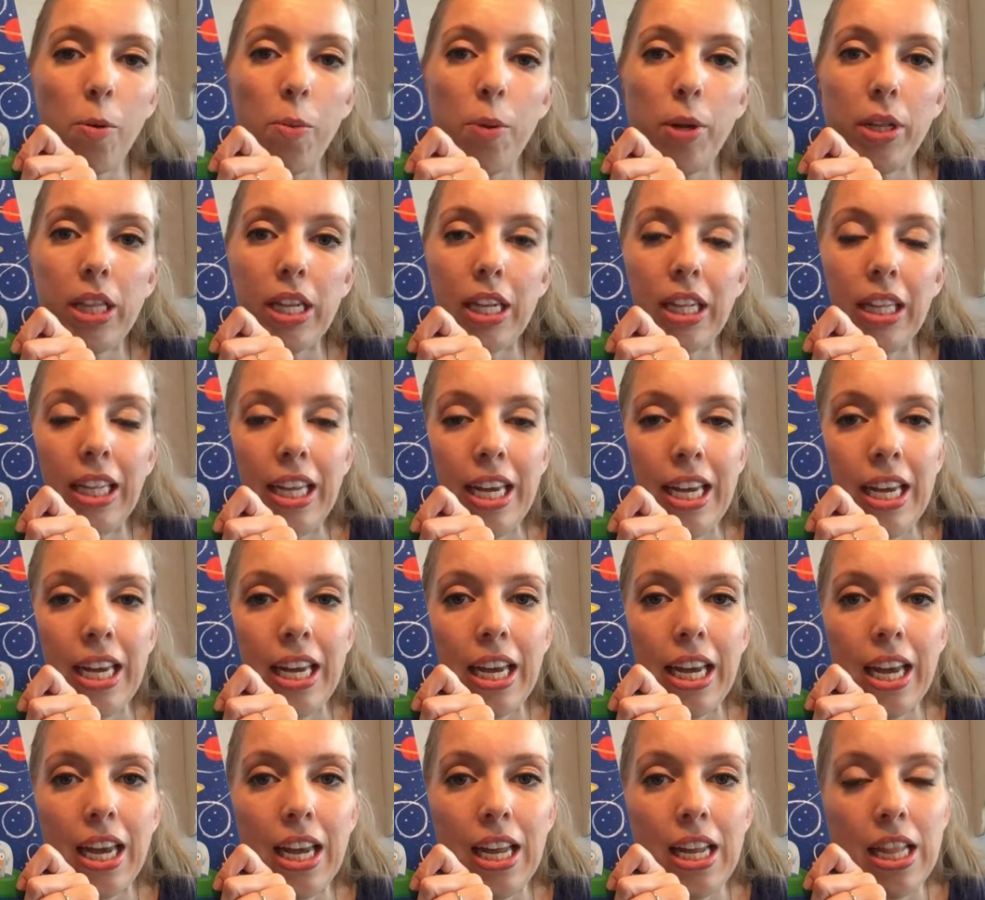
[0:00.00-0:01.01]
will put the
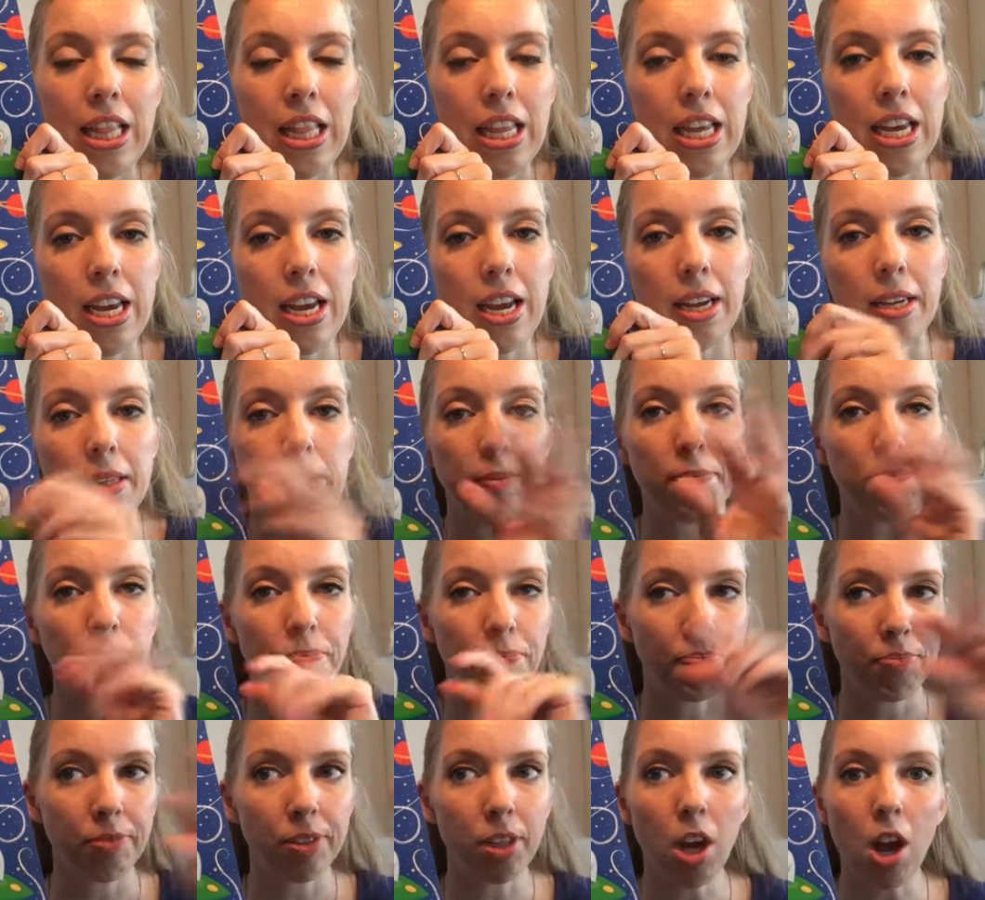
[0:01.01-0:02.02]
link in the
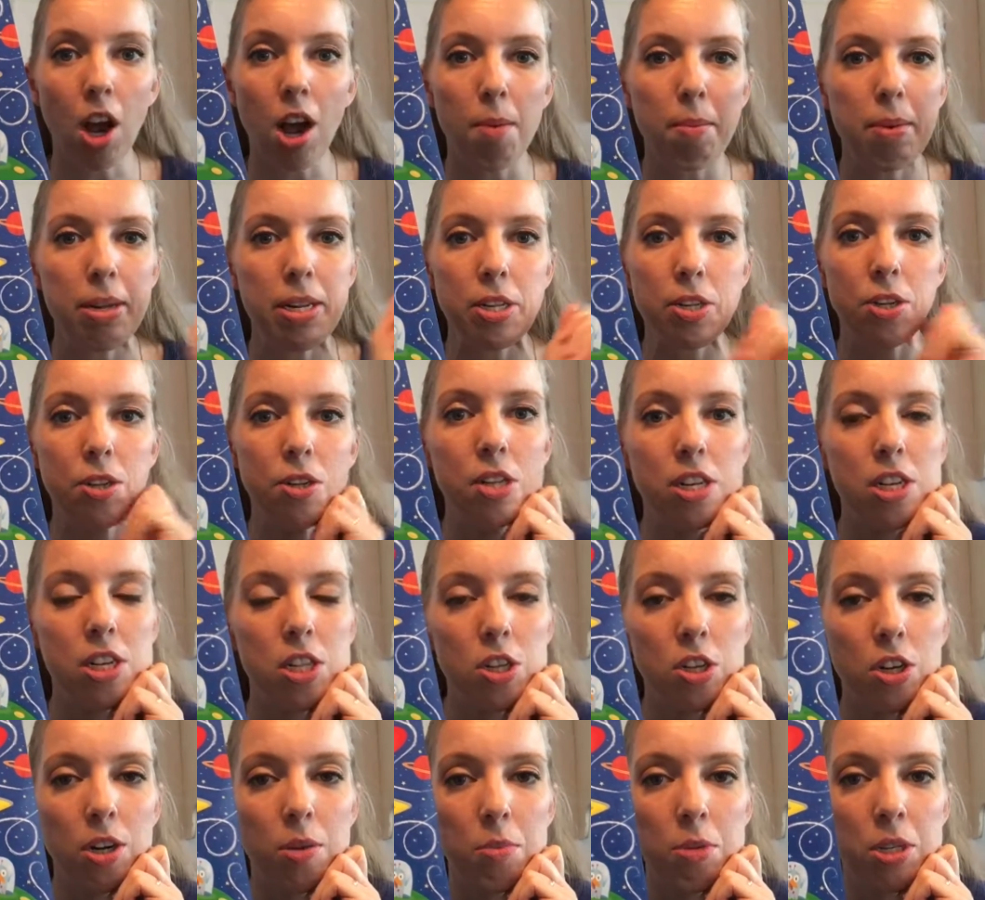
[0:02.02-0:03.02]
comments or the
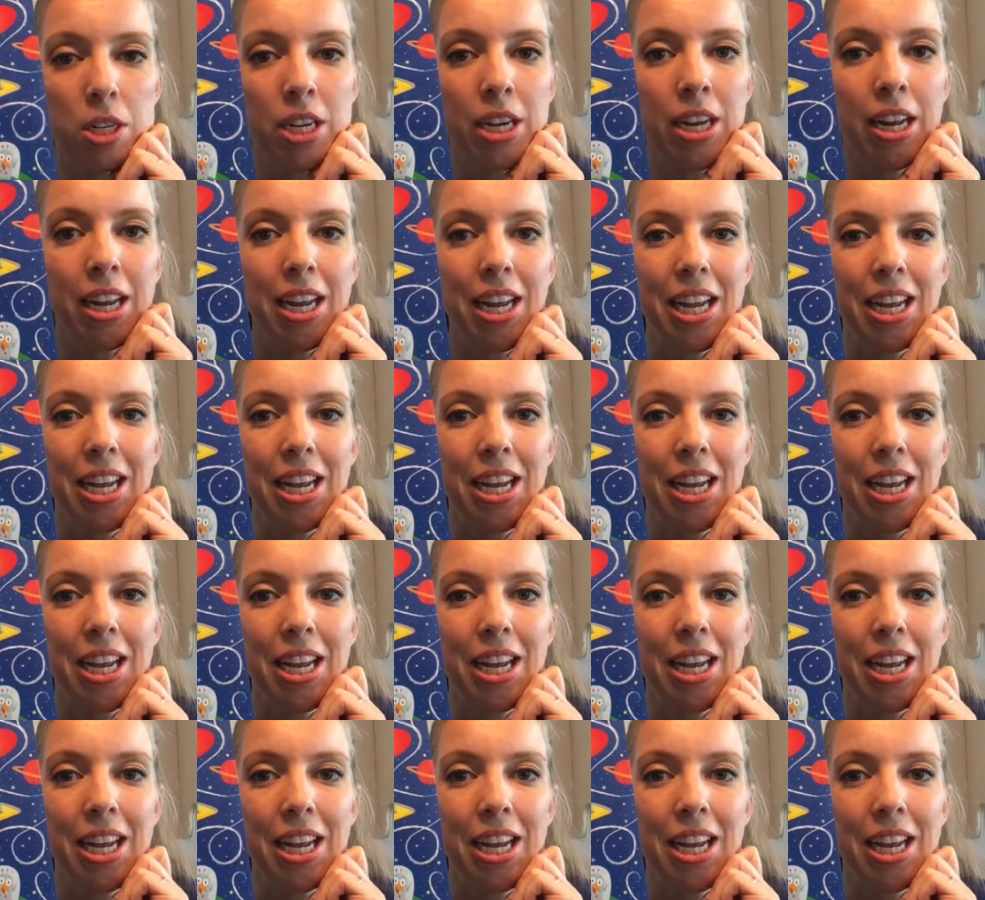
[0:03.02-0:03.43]
description.